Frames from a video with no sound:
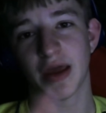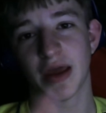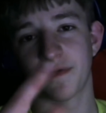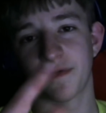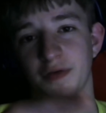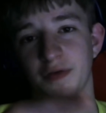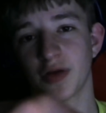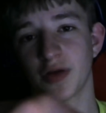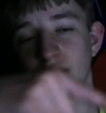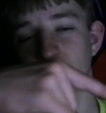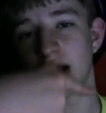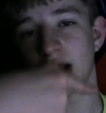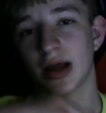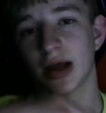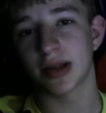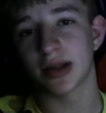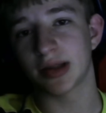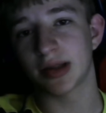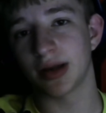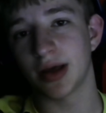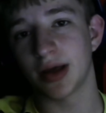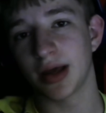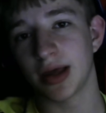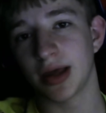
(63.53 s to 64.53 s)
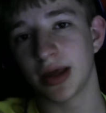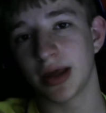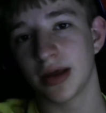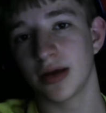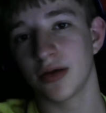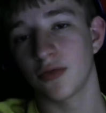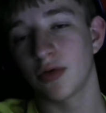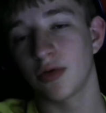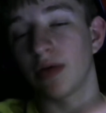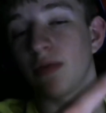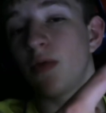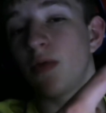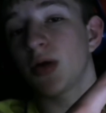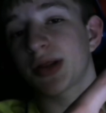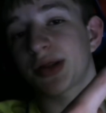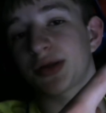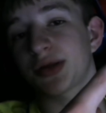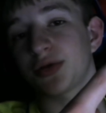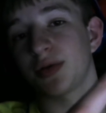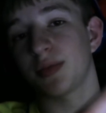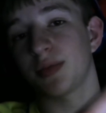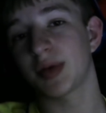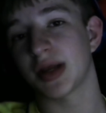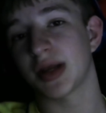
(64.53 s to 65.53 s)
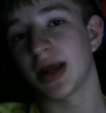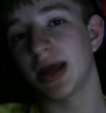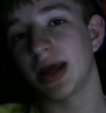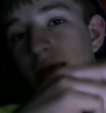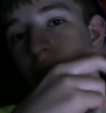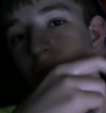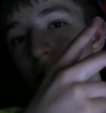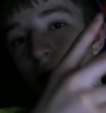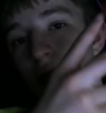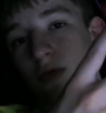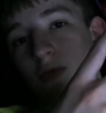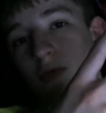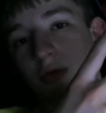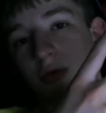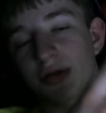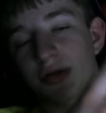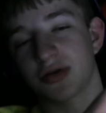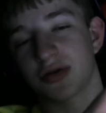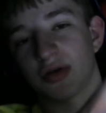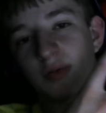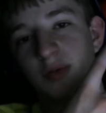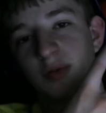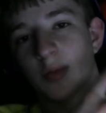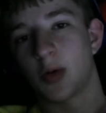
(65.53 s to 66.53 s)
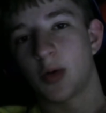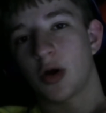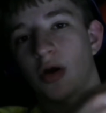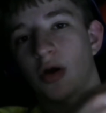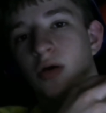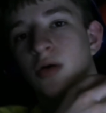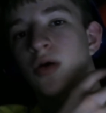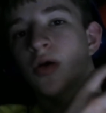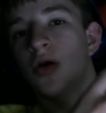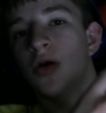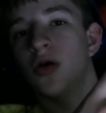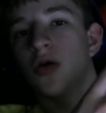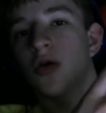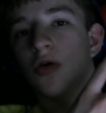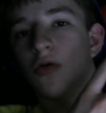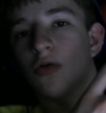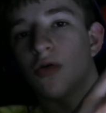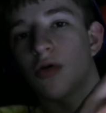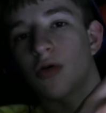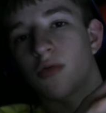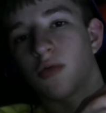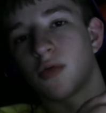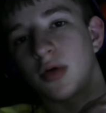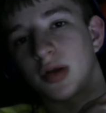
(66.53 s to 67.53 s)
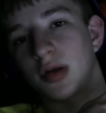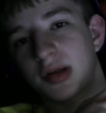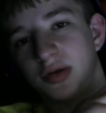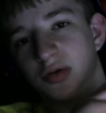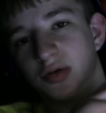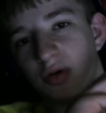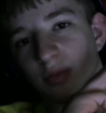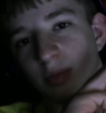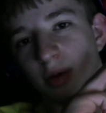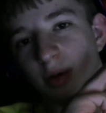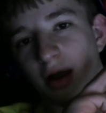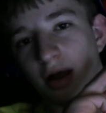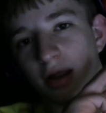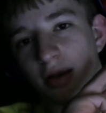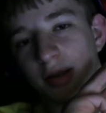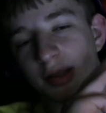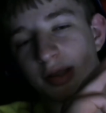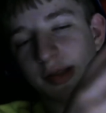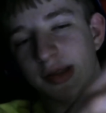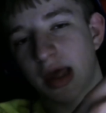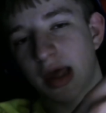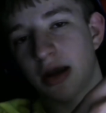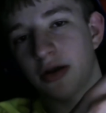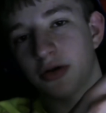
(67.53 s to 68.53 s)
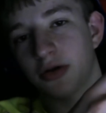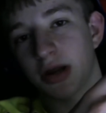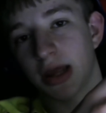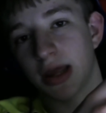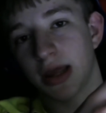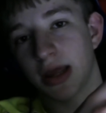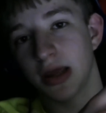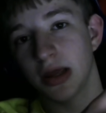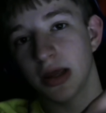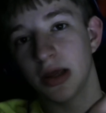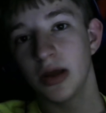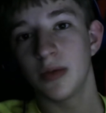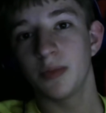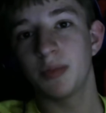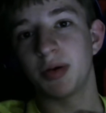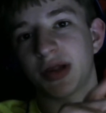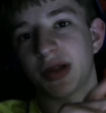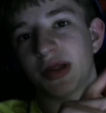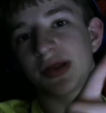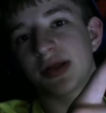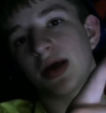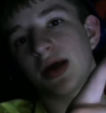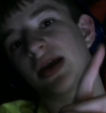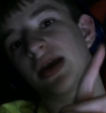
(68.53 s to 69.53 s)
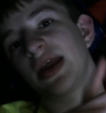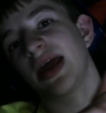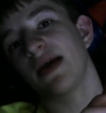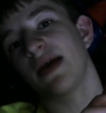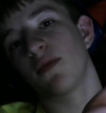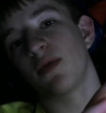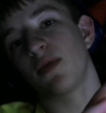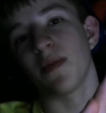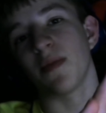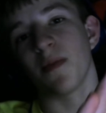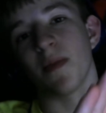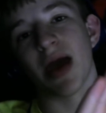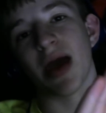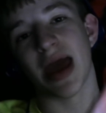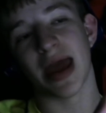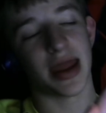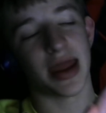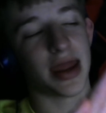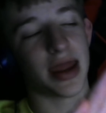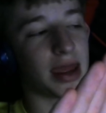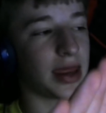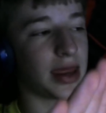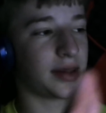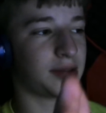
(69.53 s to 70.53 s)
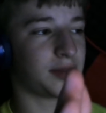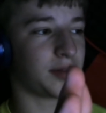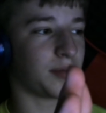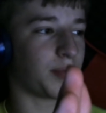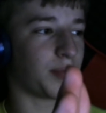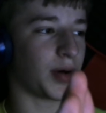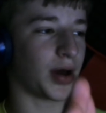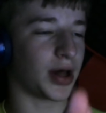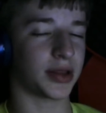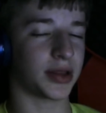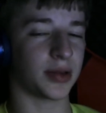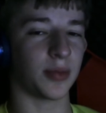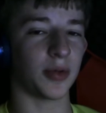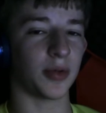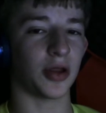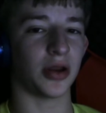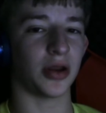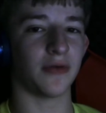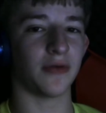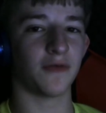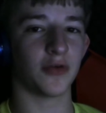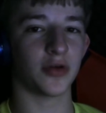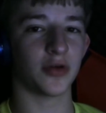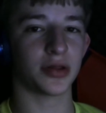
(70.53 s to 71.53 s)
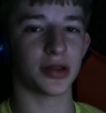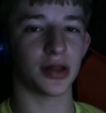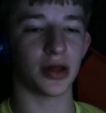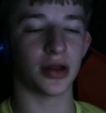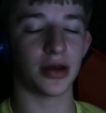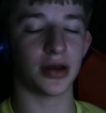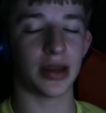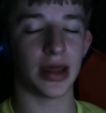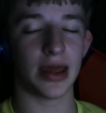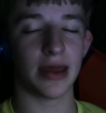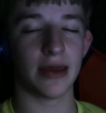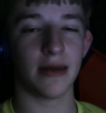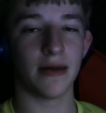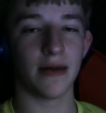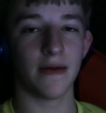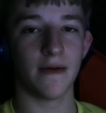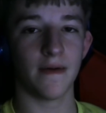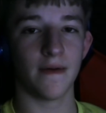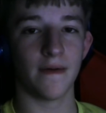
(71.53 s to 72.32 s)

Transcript: Definitely not tonight. We won't stream tonight. Won't stream tomorrow or won't stream on Saturday, but Sunday we may. It's a possibility for Sunday.